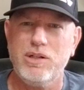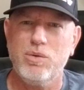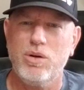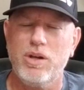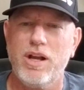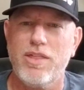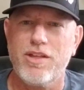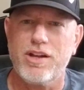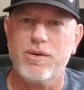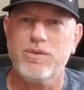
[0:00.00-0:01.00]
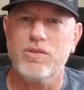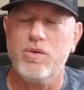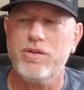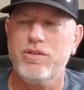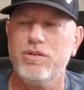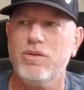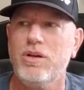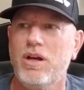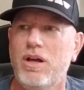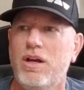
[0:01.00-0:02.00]
grow like I thought I was going to.
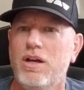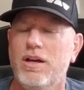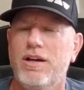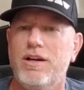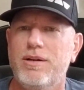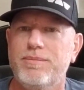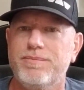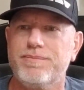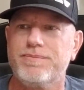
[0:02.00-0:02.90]
Um,